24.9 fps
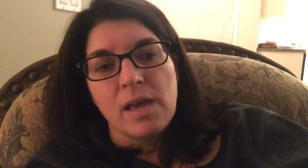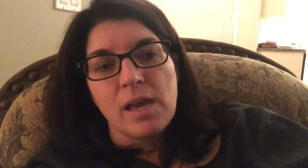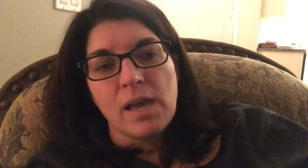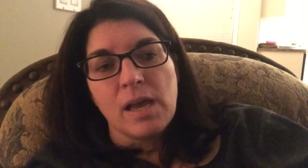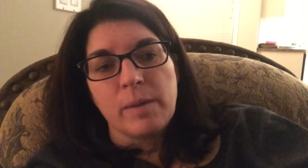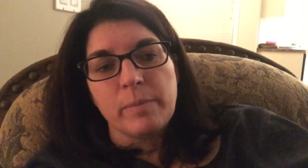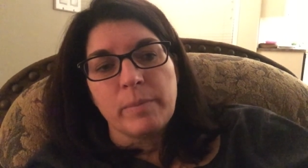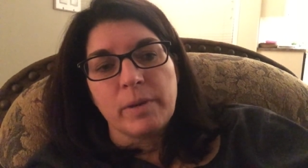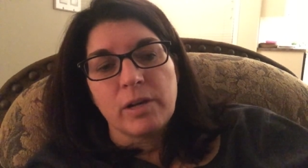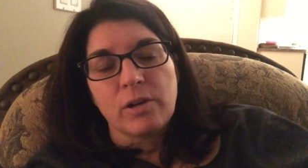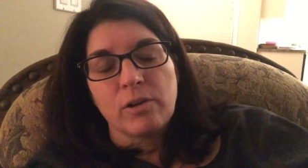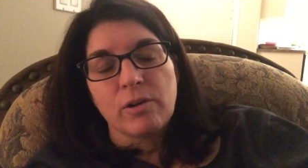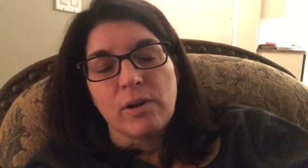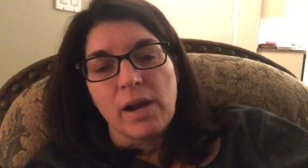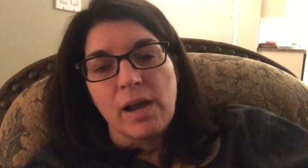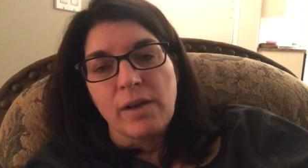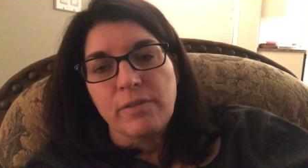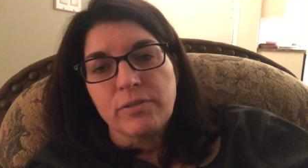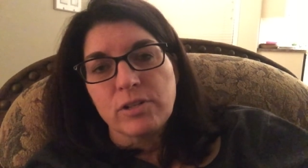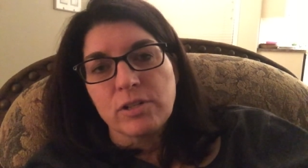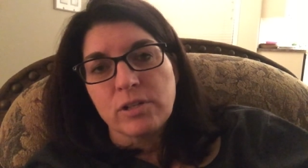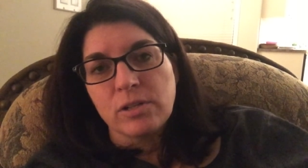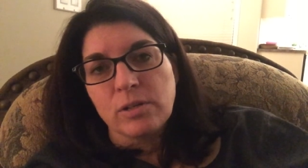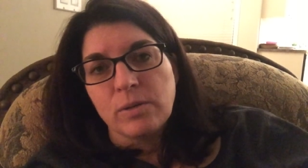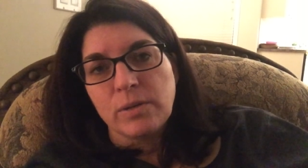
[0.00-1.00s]
At my
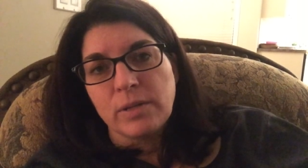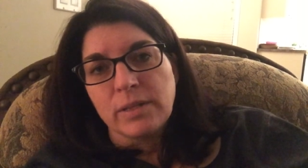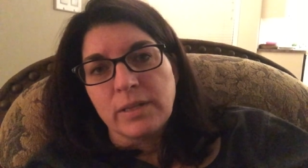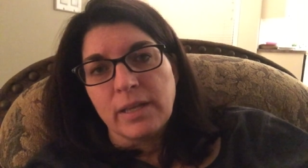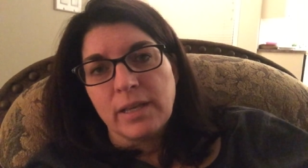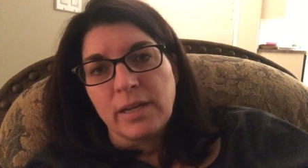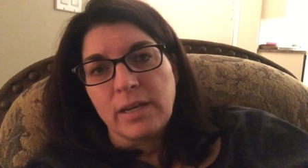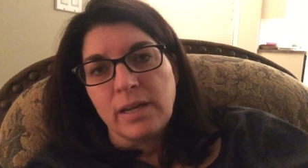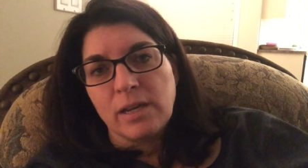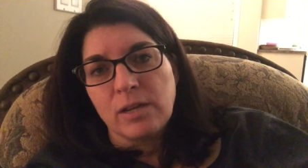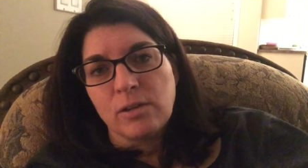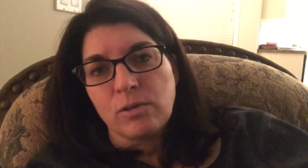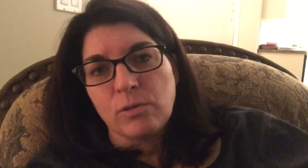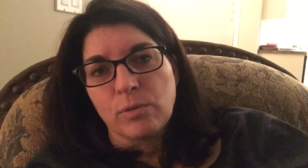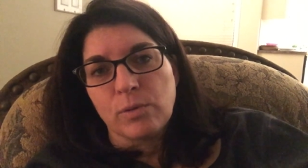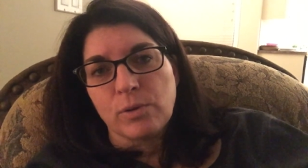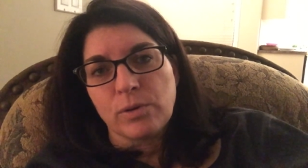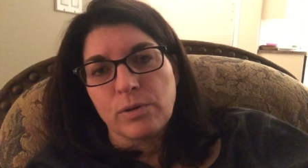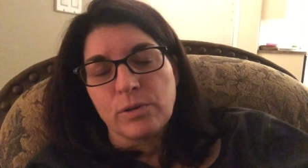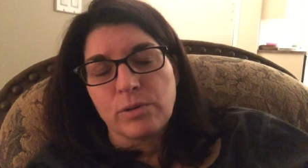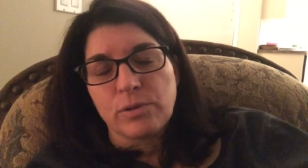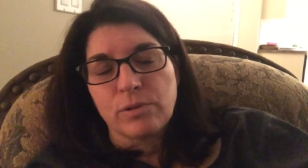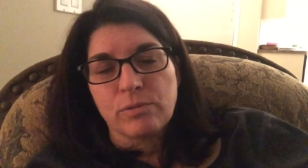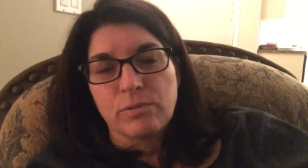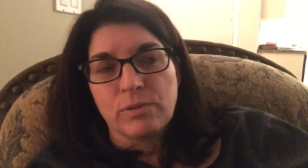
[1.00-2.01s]
craft show, a lady had
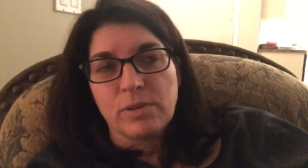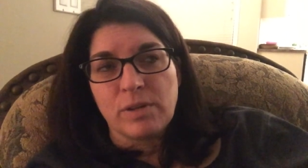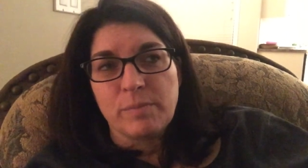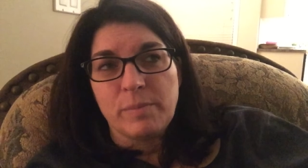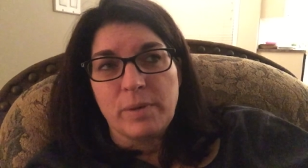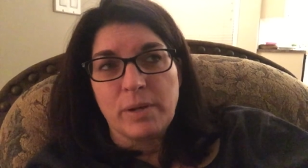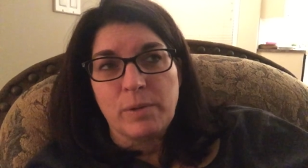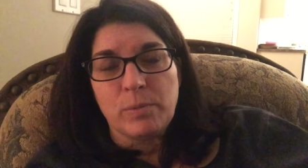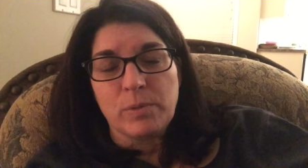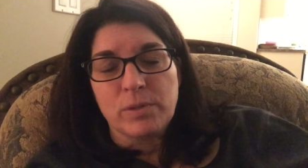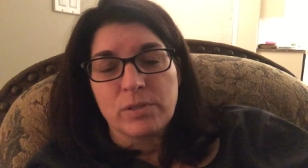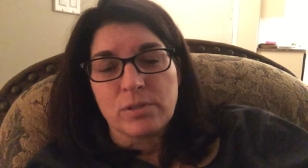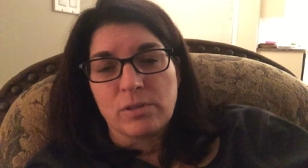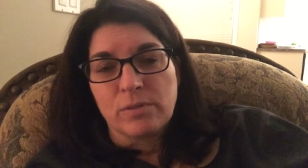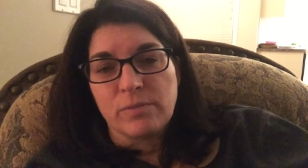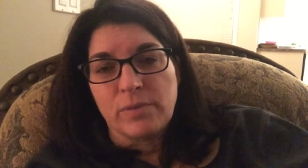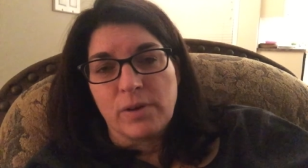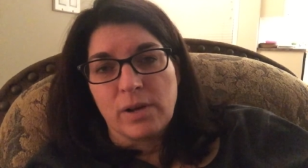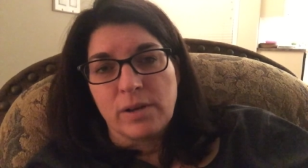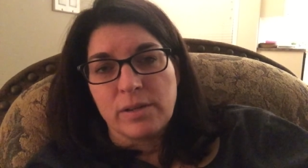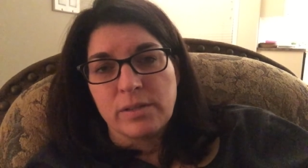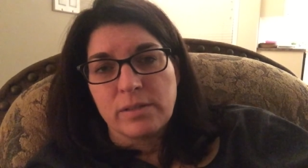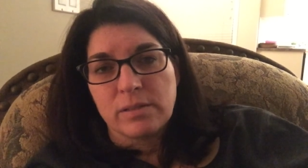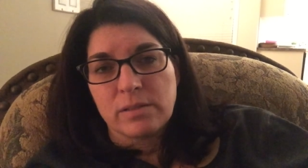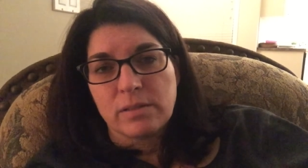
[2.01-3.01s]
ordered three of my Wizard of
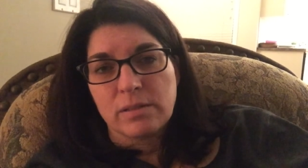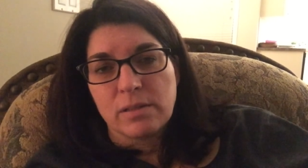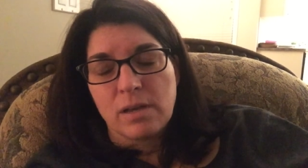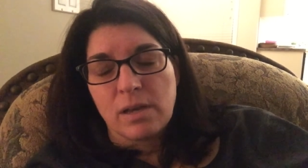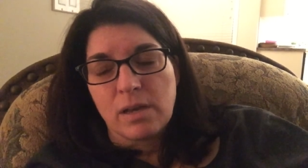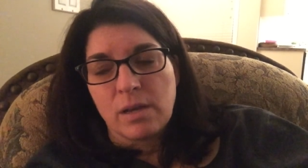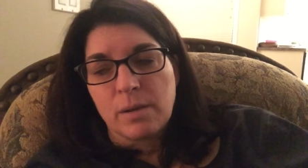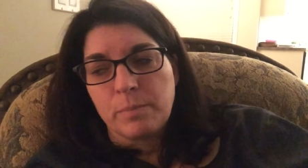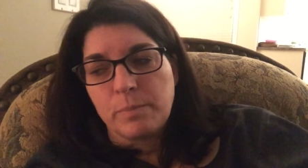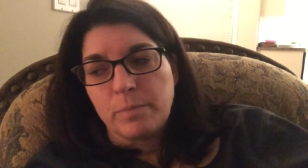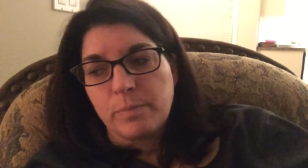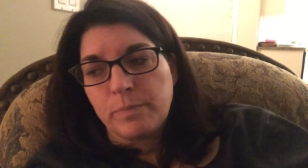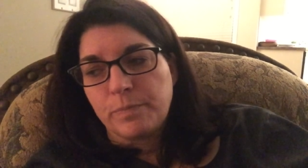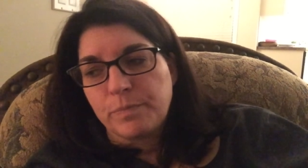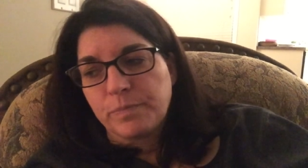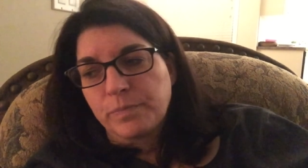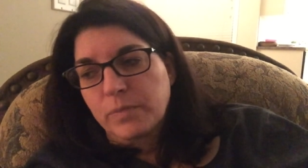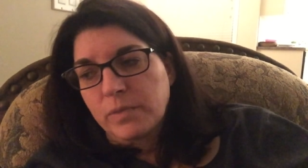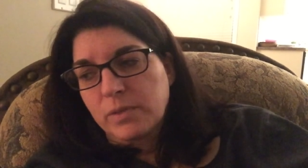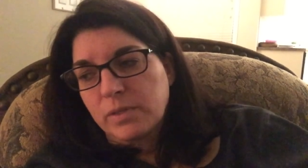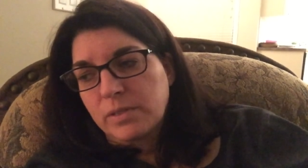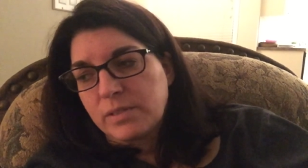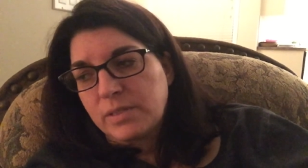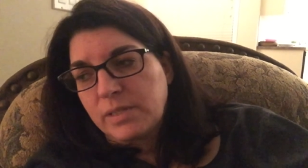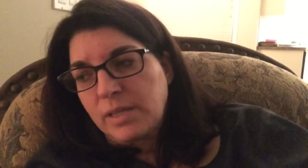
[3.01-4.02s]
Oz um,
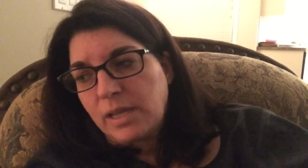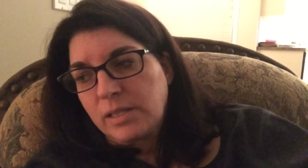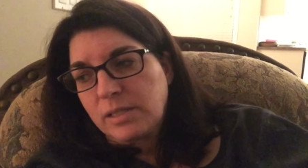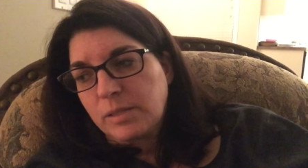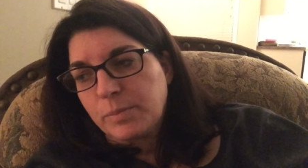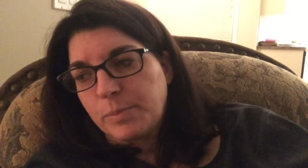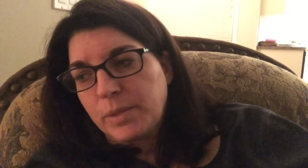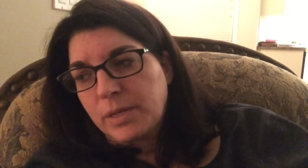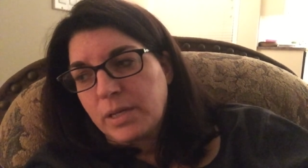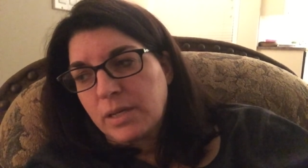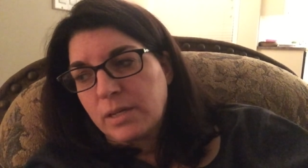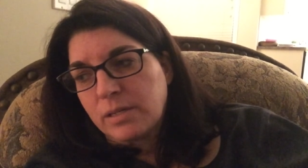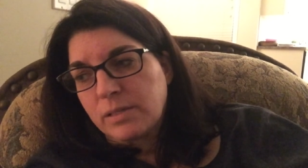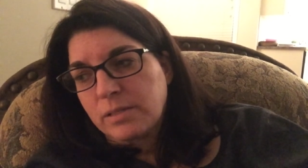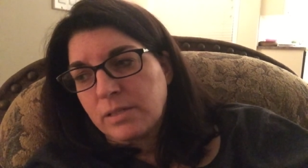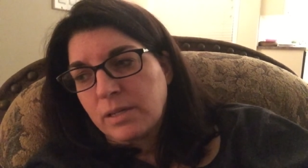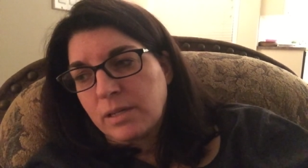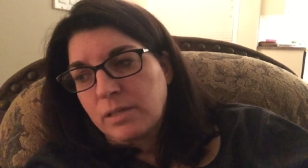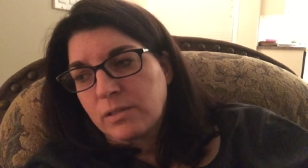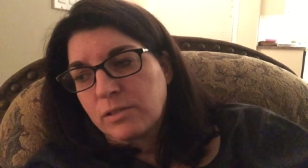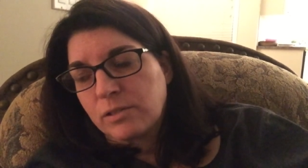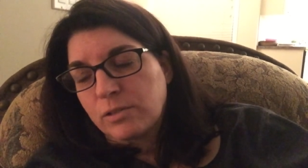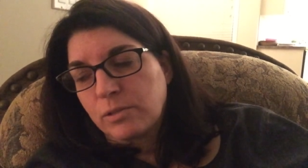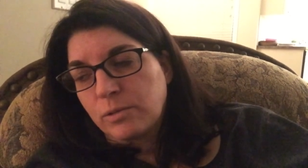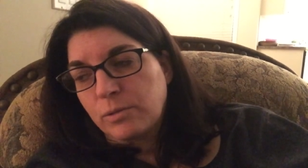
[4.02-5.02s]
sets because I
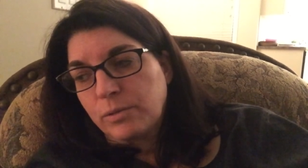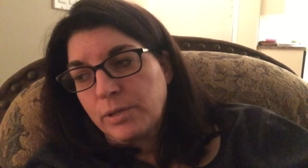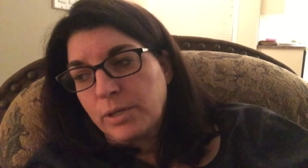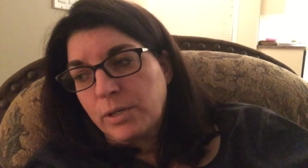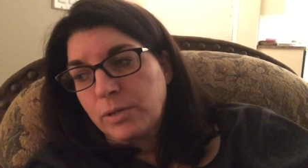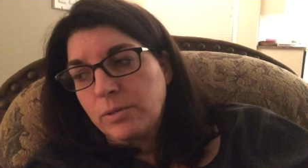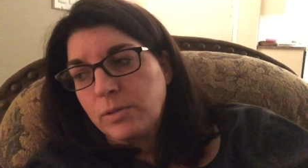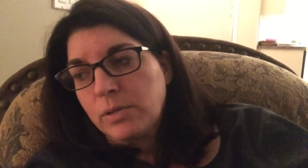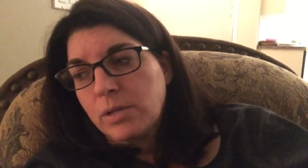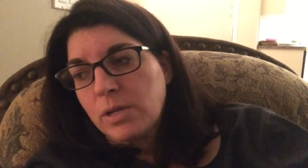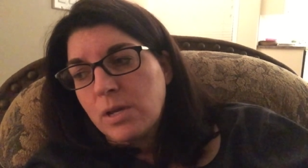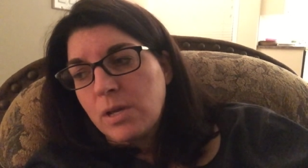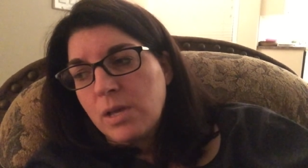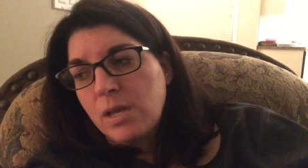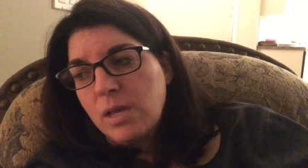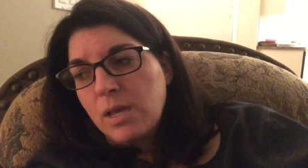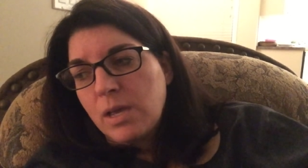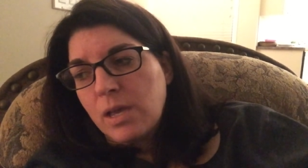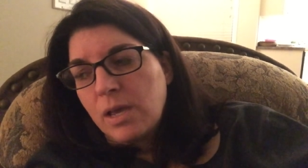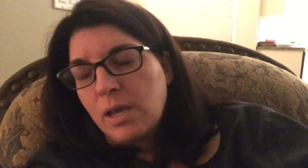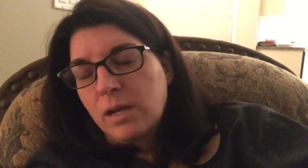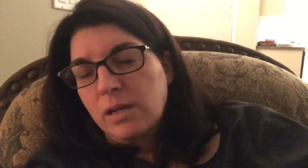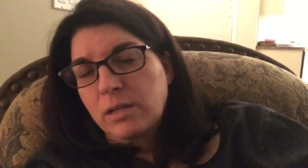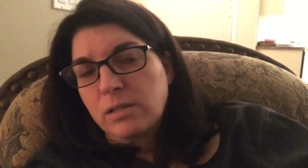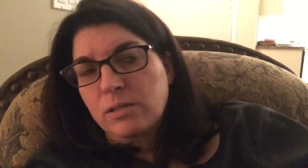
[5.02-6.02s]
had sold out,
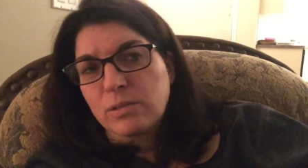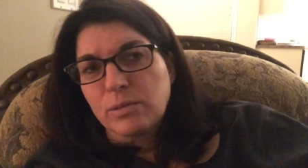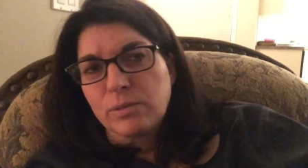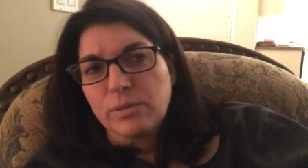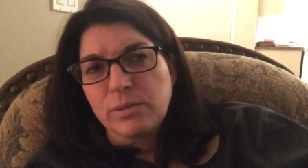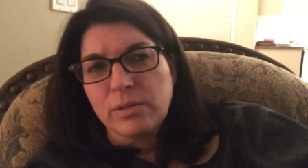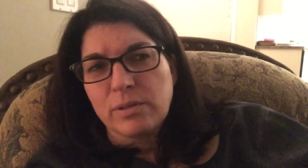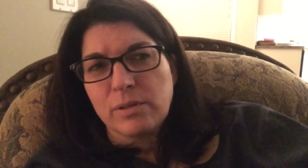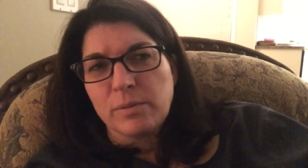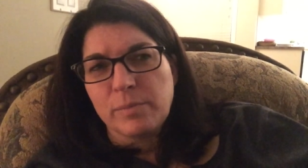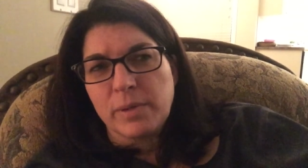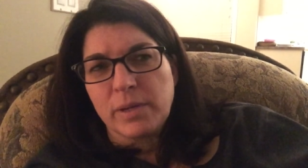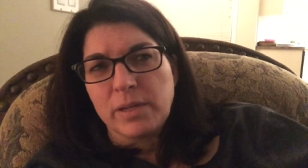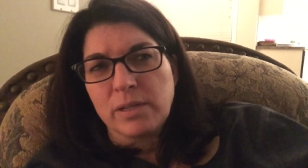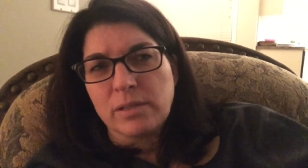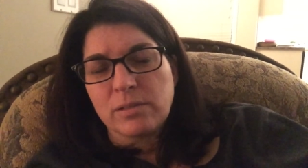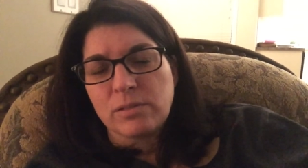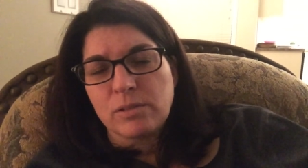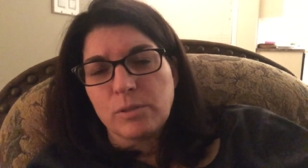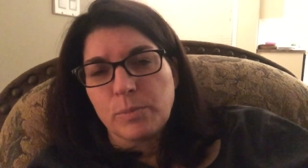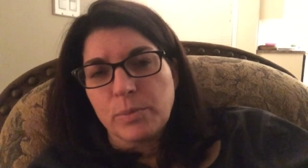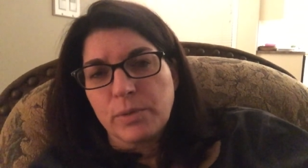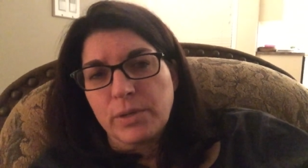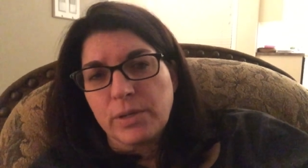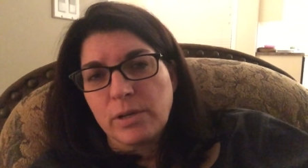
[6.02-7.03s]
and I sold out of my
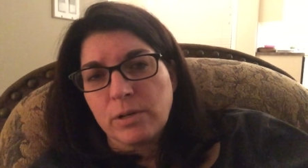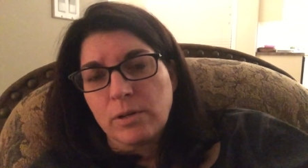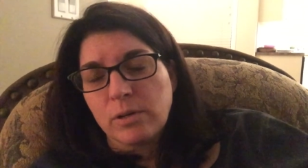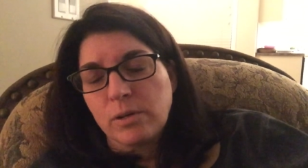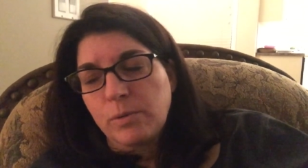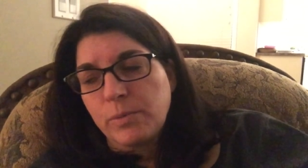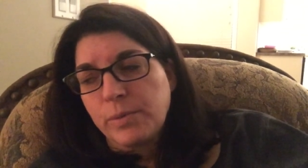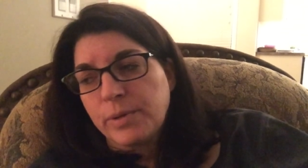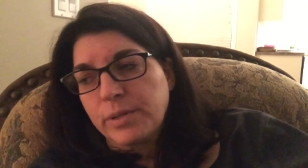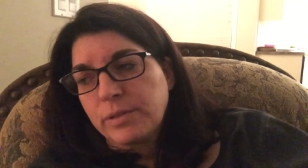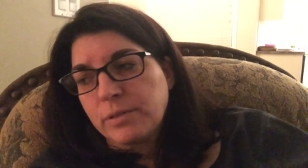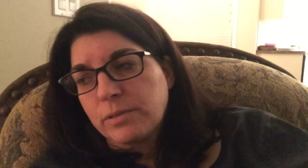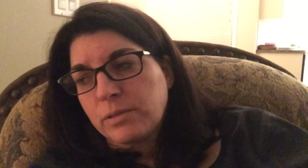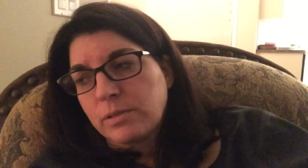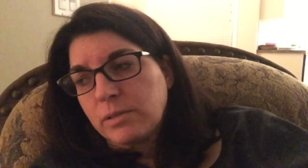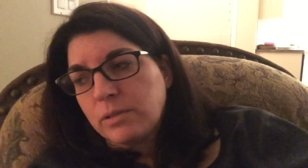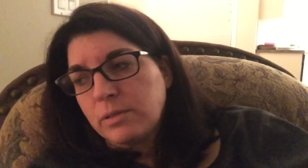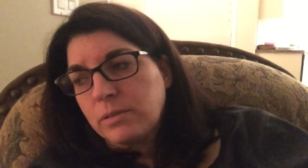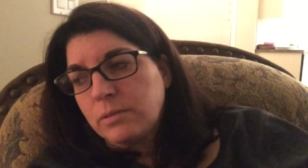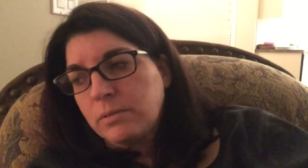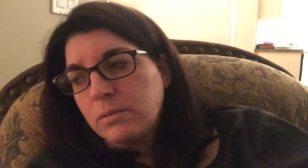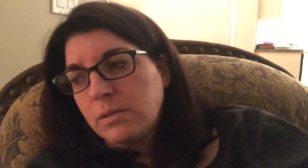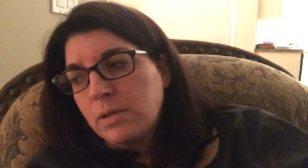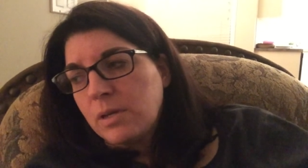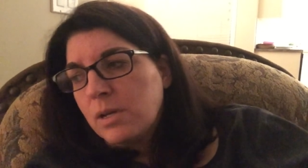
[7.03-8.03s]
superhero ones
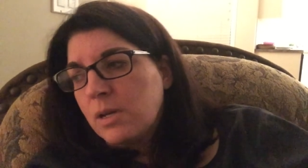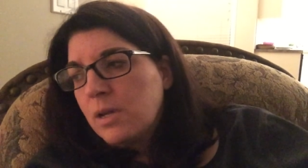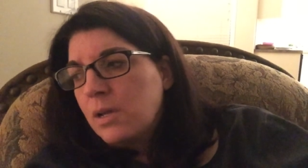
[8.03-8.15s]
too.